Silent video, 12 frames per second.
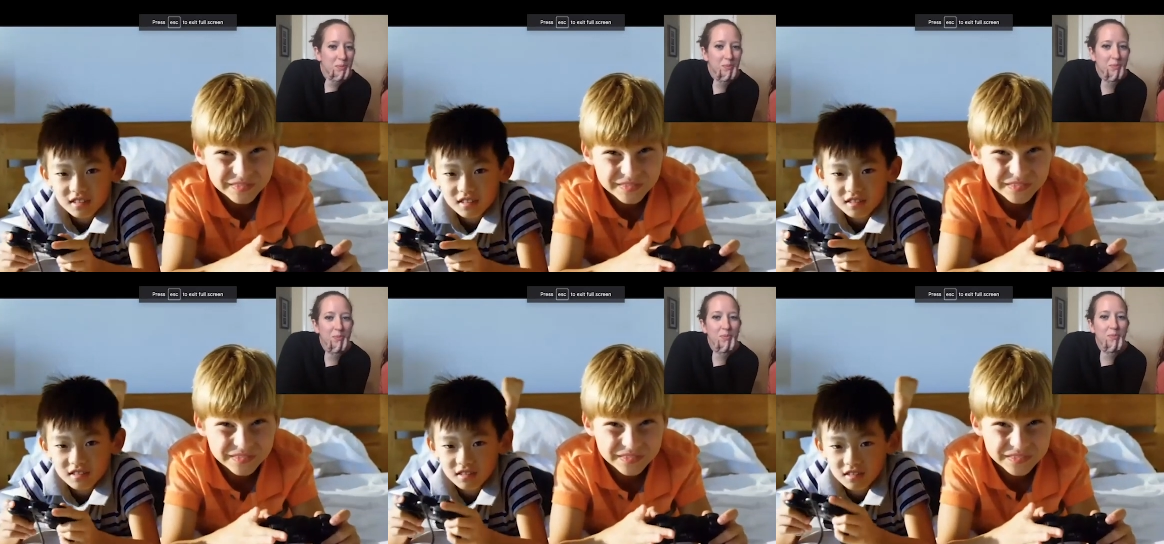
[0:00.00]

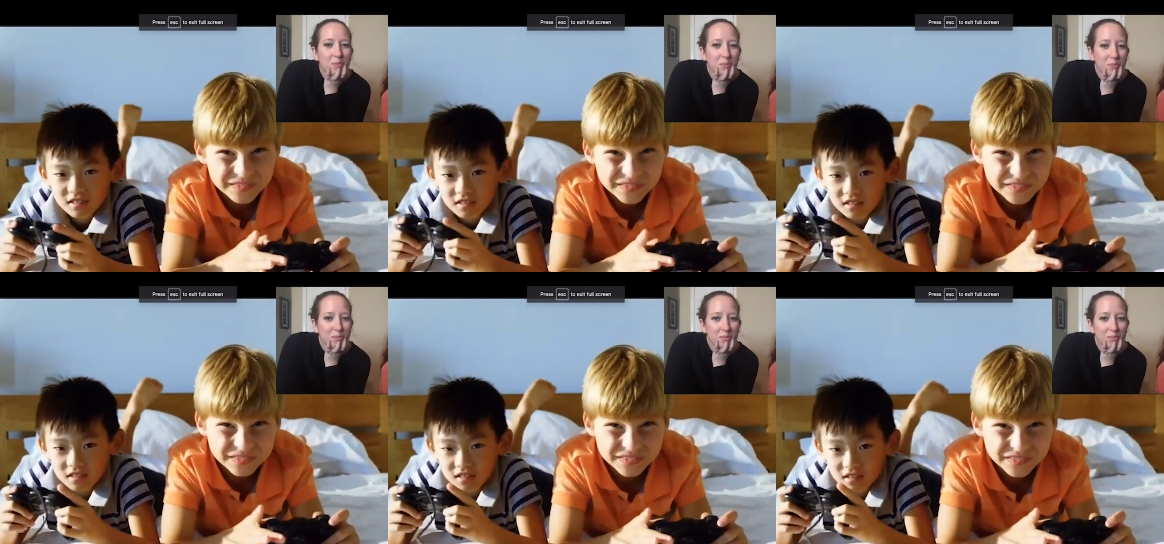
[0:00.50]

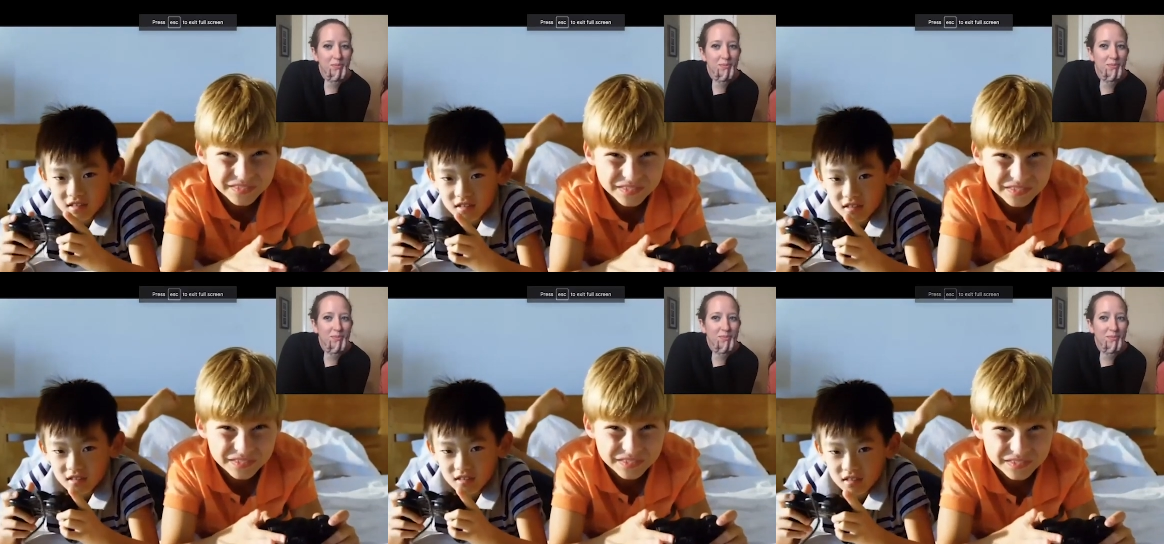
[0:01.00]

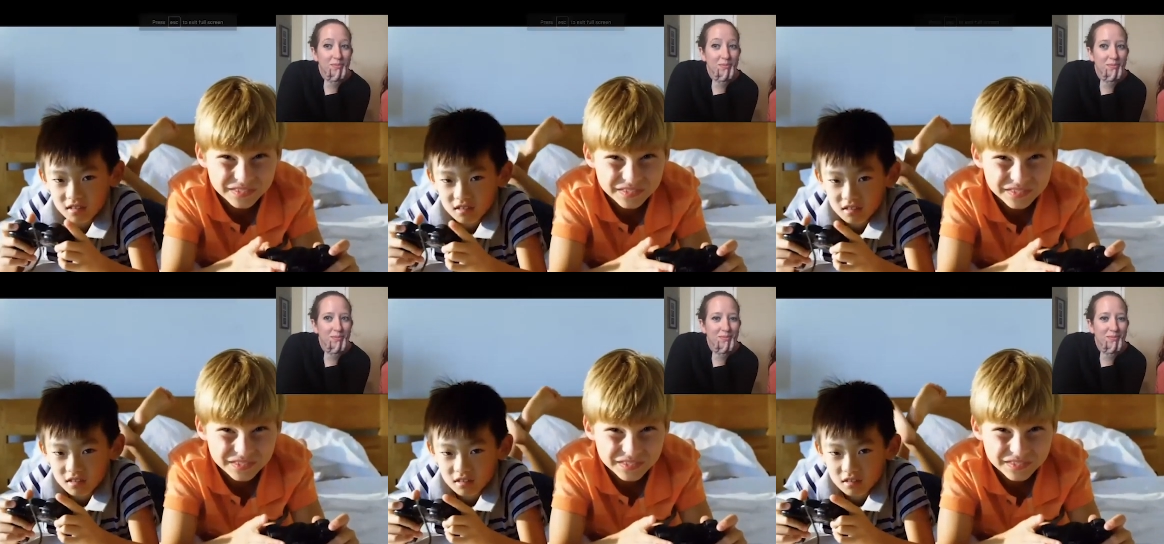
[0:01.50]

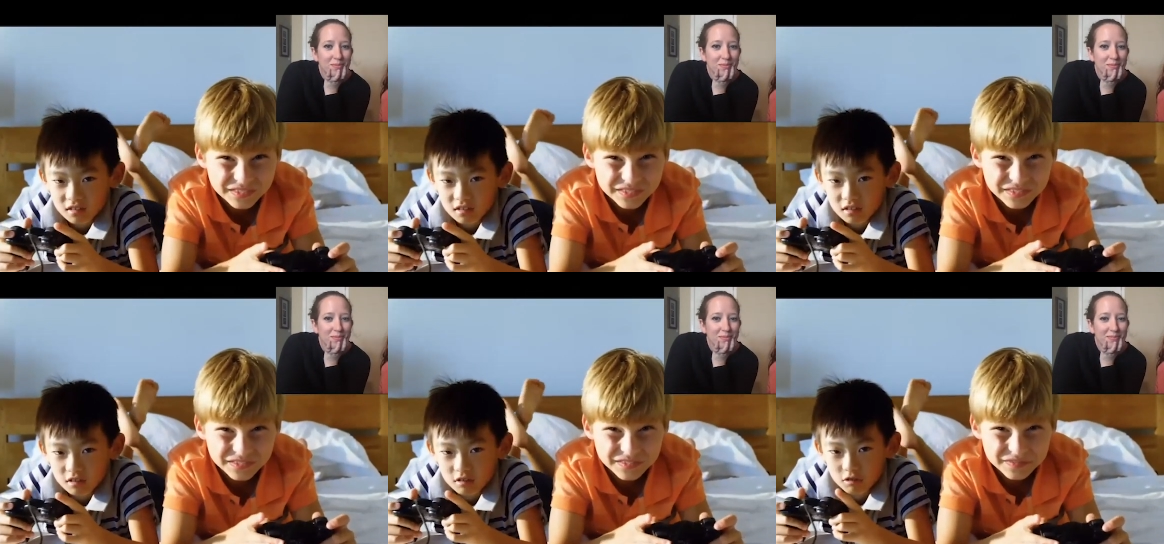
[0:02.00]

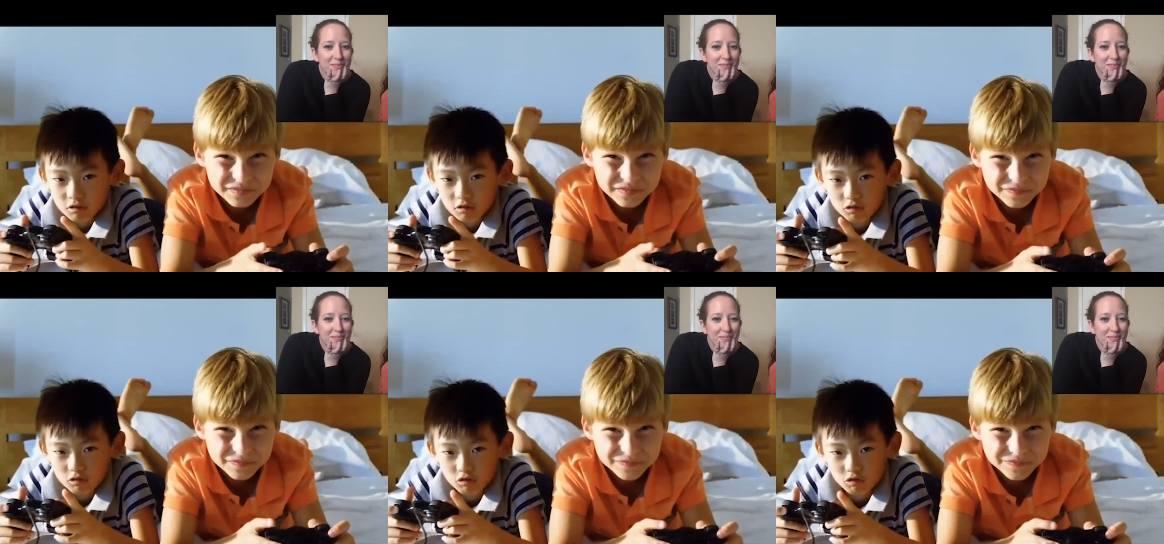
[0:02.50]

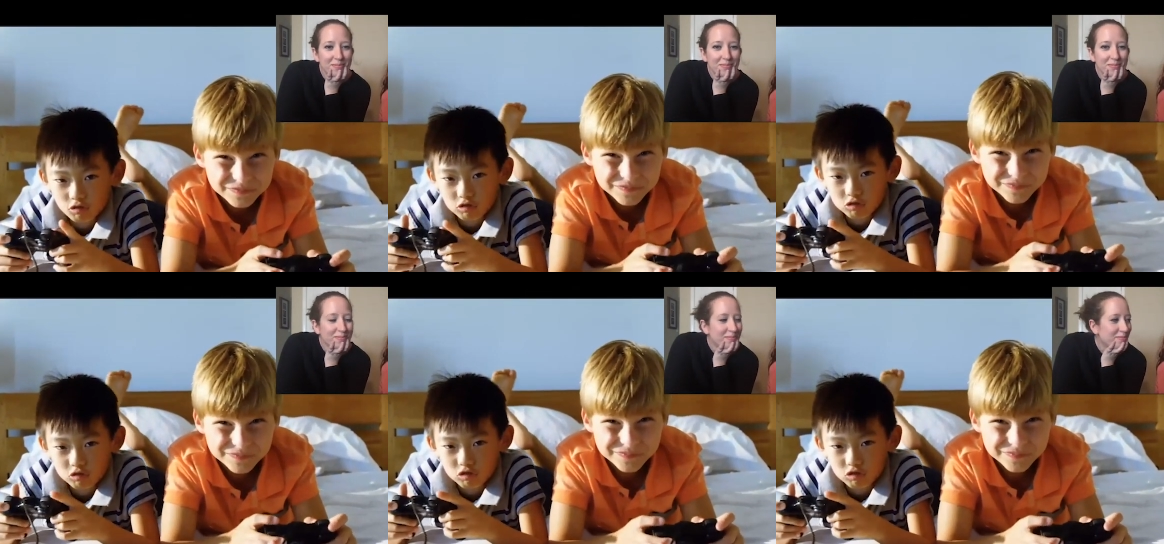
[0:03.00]

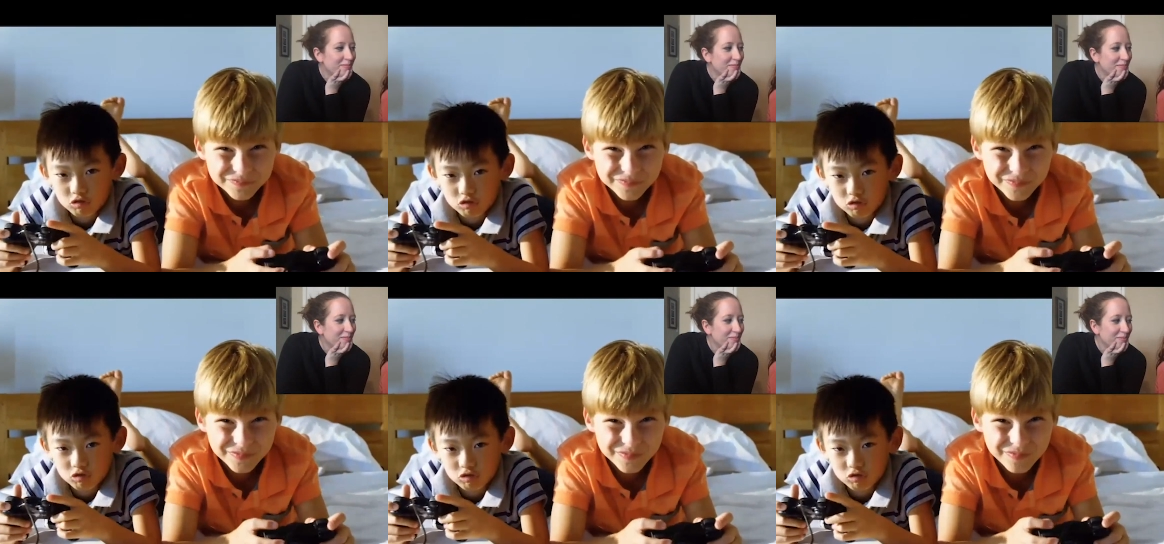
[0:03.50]

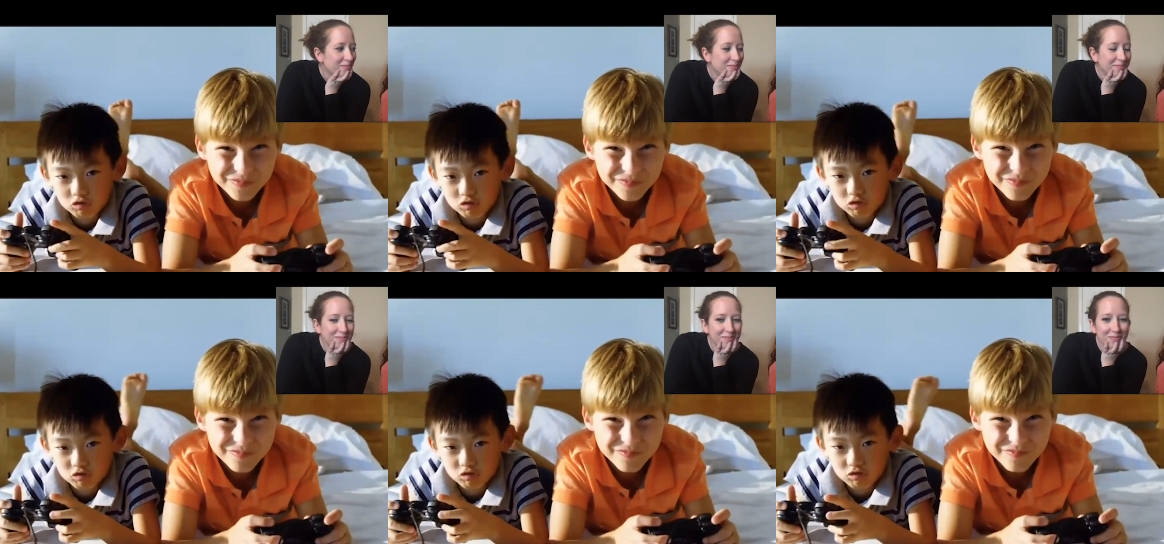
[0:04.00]

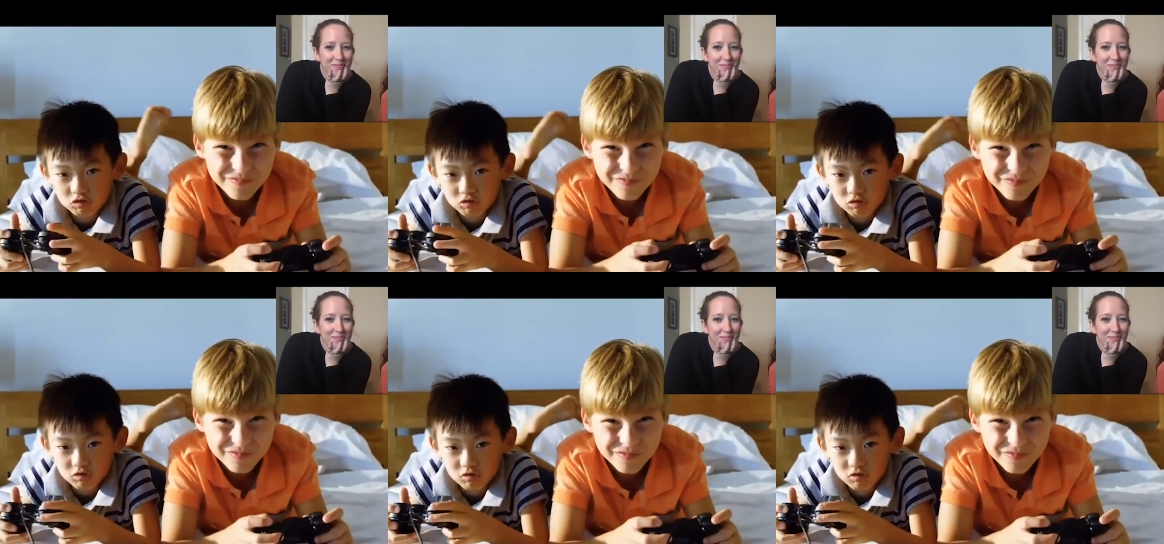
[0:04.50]

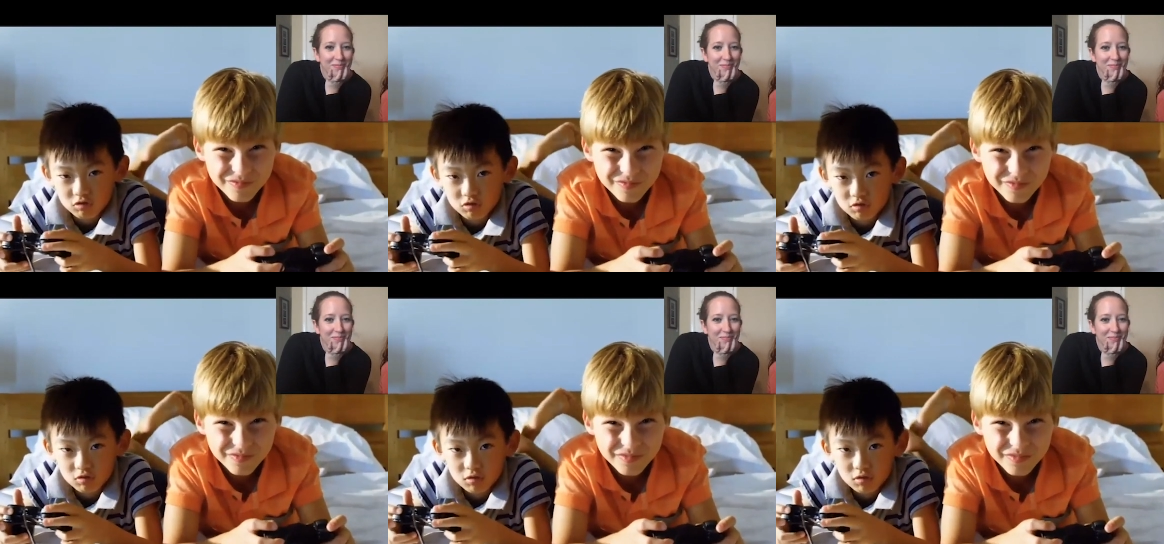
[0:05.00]

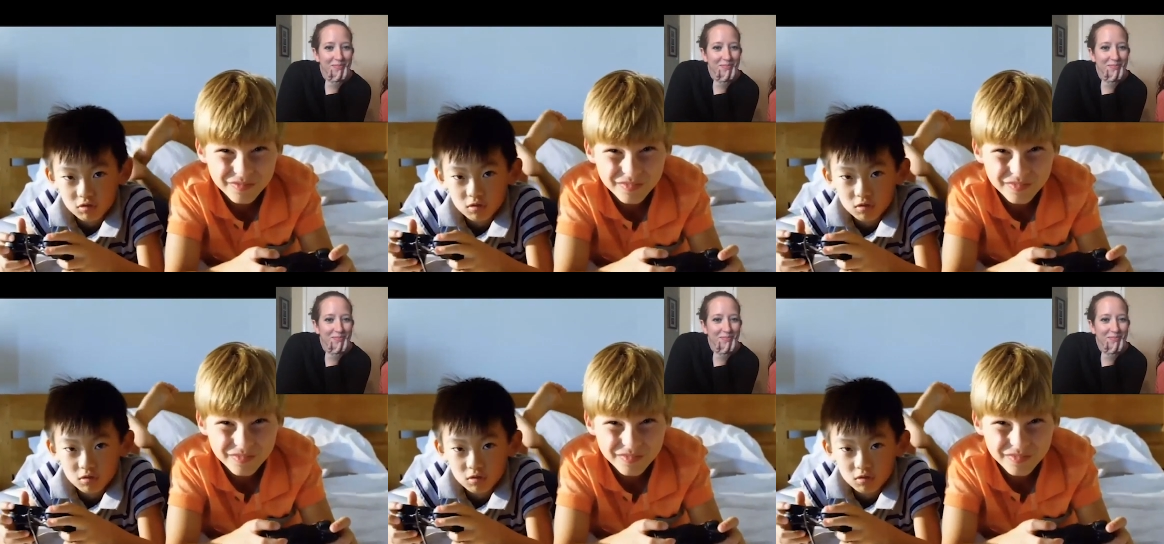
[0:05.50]
No one is speaking in this clip.